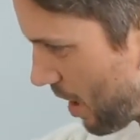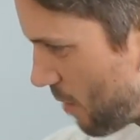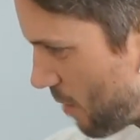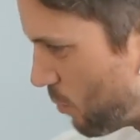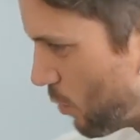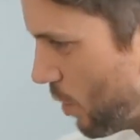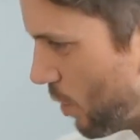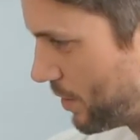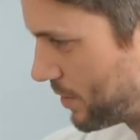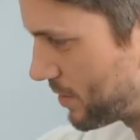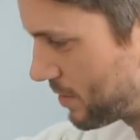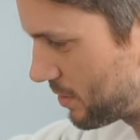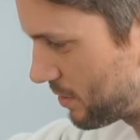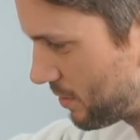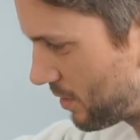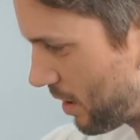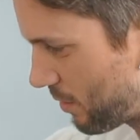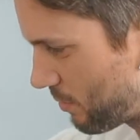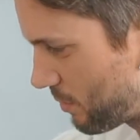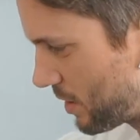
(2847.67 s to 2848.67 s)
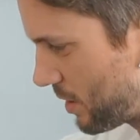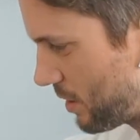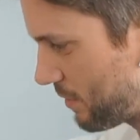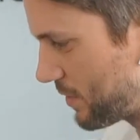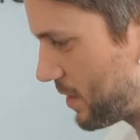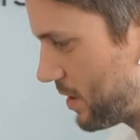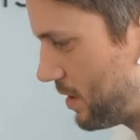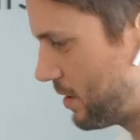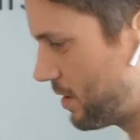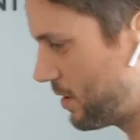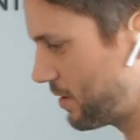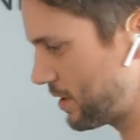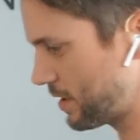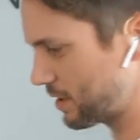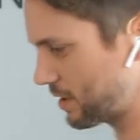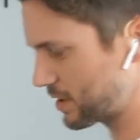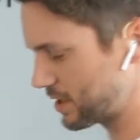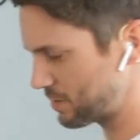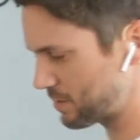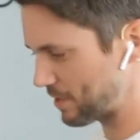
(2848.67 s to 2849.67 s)
would. I would love to know that
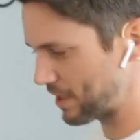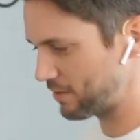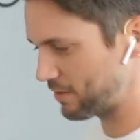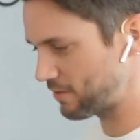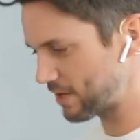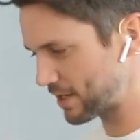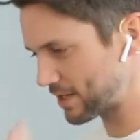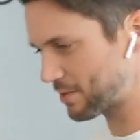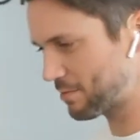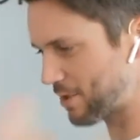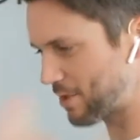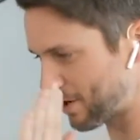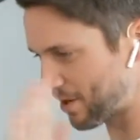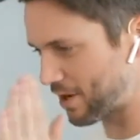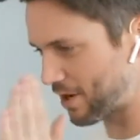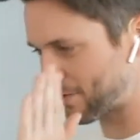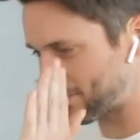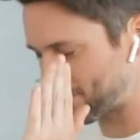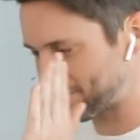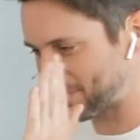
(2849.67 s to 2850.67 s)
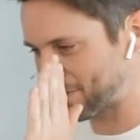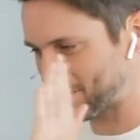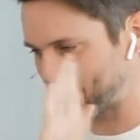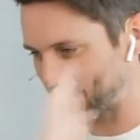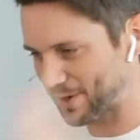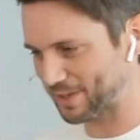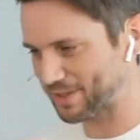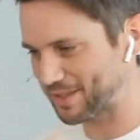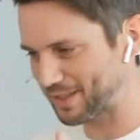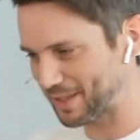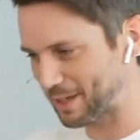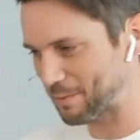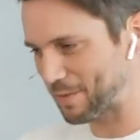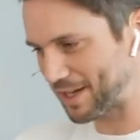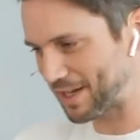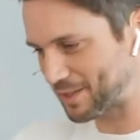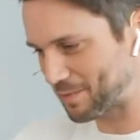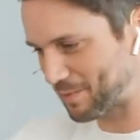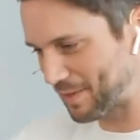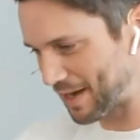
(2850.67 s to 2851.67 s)
I could spend the rest of my life with the person that
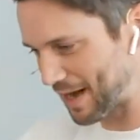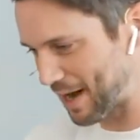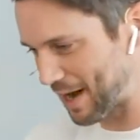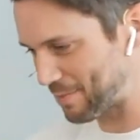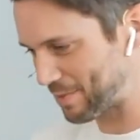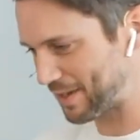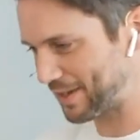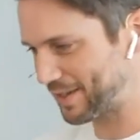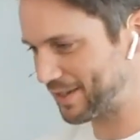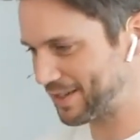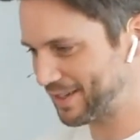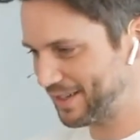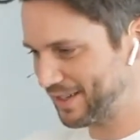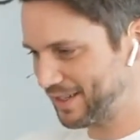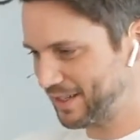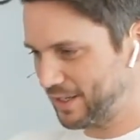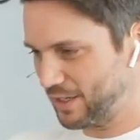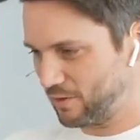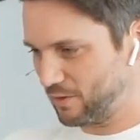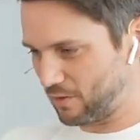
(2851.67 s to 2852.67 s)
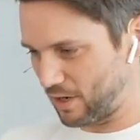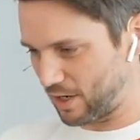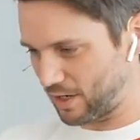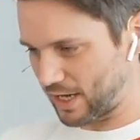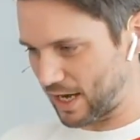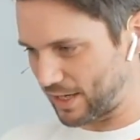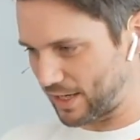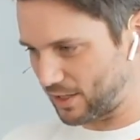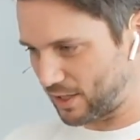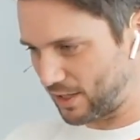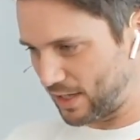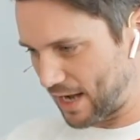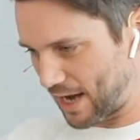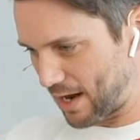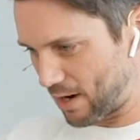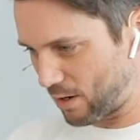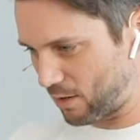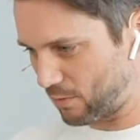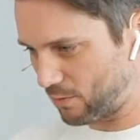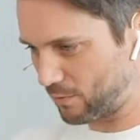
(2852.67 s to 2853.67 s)
makes me happy. Okay, so
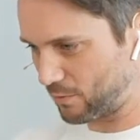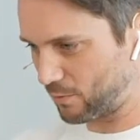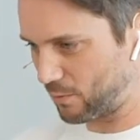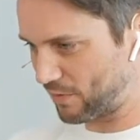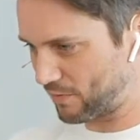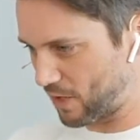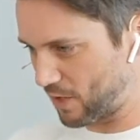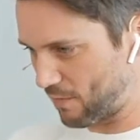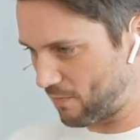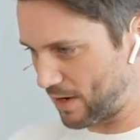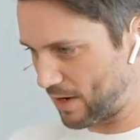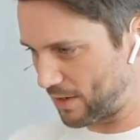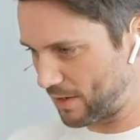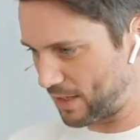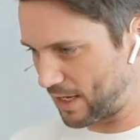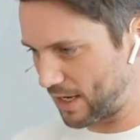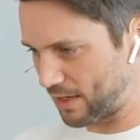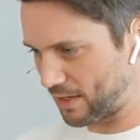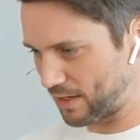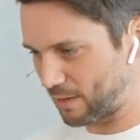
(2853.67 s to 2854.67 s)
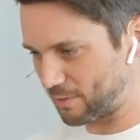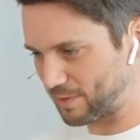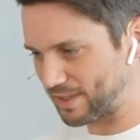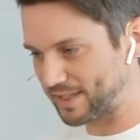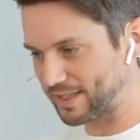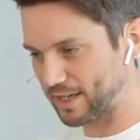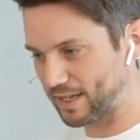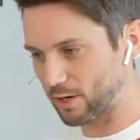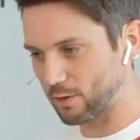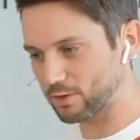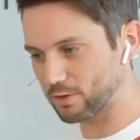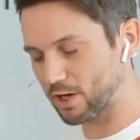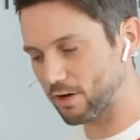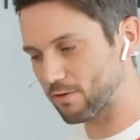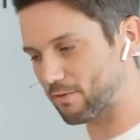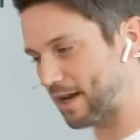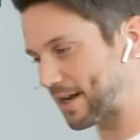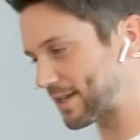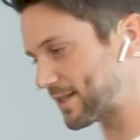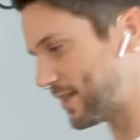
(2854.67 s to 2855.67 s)
now we've come around here. I'm still
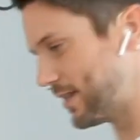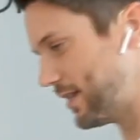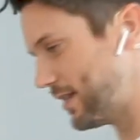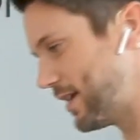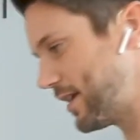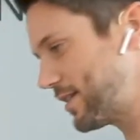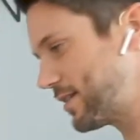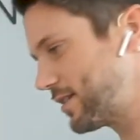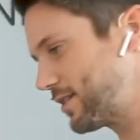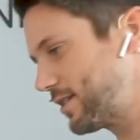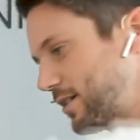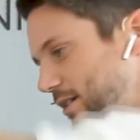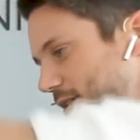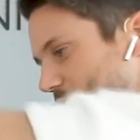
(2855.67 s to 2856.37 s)
directing this